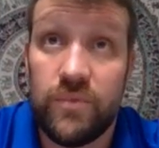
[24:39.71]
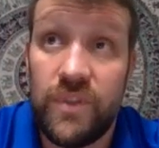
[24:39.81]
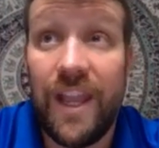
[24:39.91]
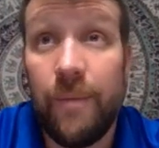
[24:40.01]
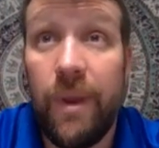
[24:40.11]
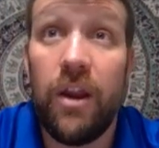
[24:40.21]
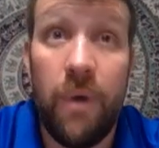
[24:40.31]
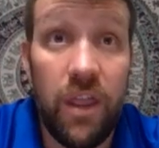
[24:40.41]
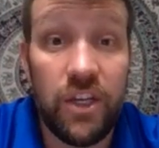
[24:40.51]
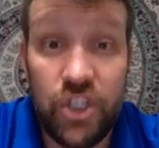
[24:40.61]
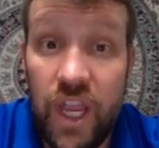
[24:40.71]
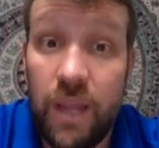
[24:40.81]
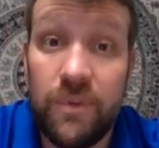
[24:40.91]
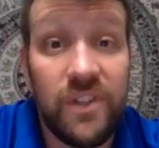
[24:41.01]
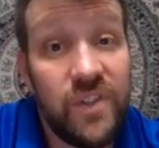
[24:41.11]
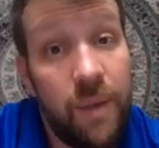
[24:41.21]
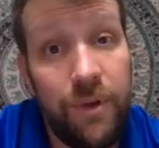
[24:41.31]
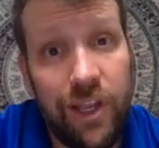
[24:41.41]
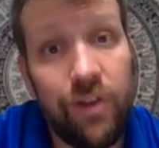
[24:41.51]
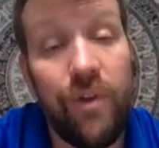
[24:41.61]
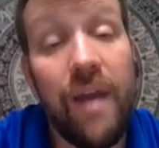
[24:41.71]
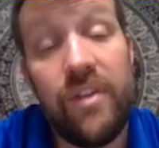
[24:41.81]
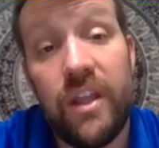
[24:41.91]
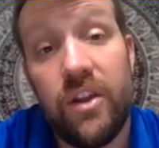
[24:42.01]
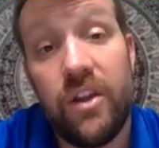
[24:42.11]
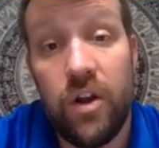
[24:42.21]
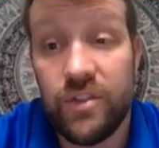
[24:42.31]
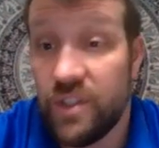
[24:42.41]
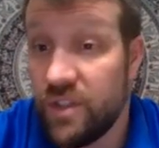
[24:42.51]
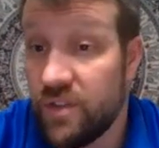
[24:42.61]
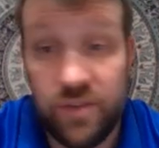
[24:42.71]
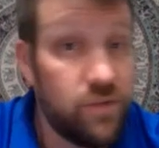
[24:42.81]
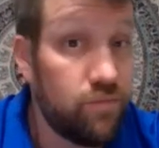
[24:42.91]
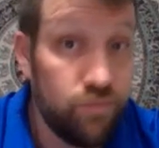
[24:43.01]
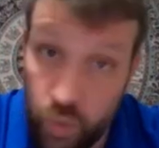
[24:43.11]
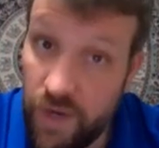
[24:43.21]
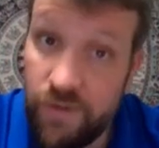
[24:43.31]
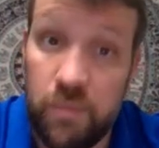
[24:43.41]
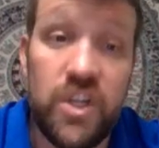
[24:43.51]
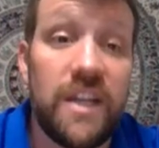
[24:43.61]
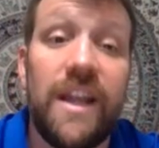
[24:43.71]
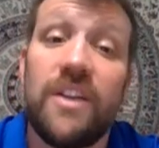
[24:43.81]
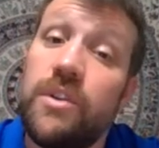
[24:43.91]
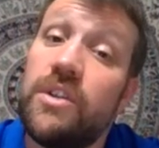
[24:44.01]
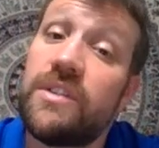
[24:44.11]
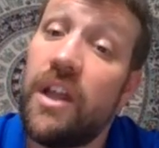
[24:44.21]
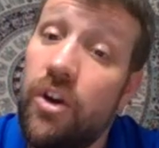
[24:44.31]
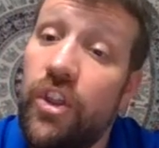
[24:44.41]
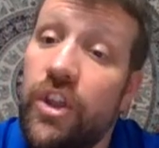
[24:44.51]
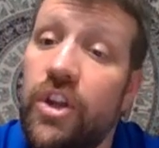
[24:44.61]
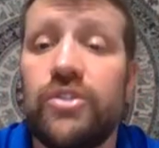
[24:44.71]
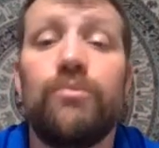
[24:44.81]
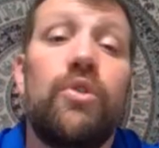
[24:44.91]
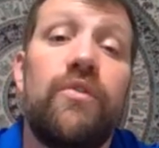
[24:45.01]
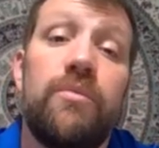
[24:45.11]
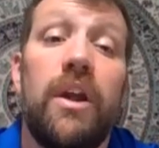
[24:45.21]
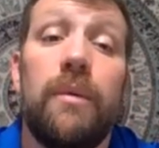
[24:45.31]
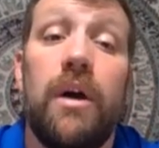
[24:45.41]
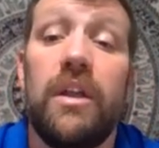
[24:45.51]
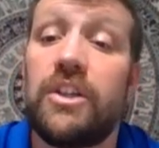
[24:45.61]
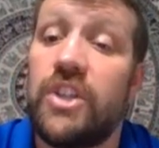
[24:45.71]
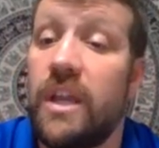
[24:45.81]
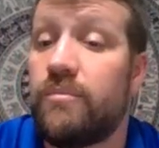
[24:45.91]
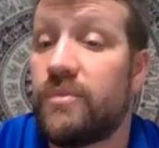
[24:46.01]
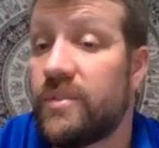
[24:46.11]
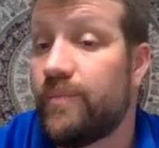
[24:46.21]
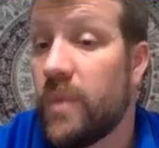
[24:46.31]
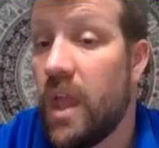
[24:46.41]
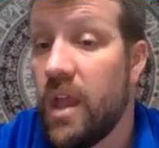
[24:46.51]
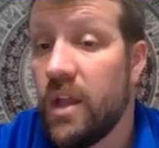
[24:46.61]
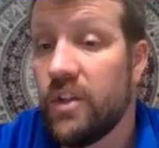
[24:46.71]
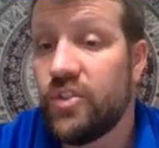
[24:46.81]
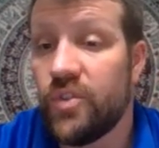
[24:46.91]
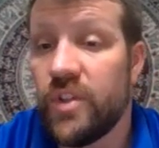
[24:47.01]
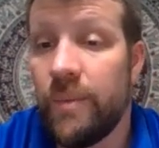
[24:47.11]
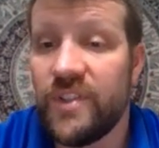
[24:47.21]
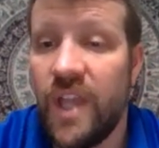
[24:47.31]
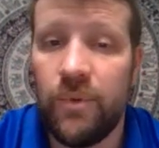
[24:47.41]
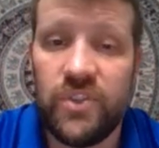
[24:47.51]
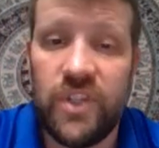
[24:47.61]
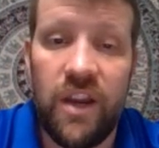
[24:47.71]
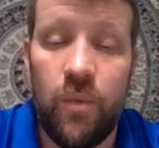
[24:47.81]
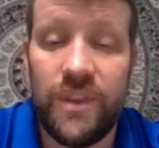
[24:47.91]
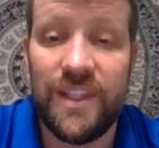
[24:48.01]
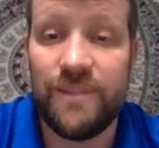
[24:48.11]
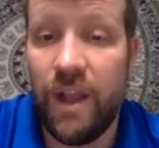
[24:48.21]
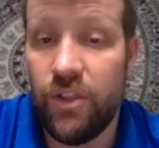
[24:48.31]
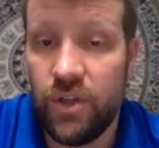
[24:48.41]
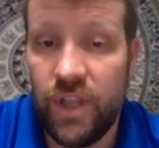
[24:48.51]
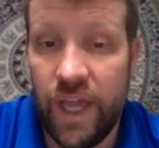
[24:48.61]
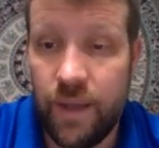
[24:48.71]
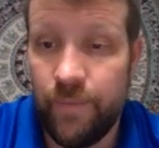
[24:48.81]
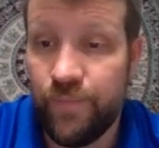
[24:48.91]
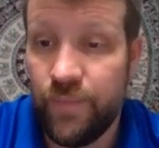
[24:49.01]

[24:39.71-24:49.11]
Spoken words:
take a parabolic shape in the same way that gravity causes whatever projectiles we looked at earlier to move in parabolic shapes. So some examples here and what this might look like.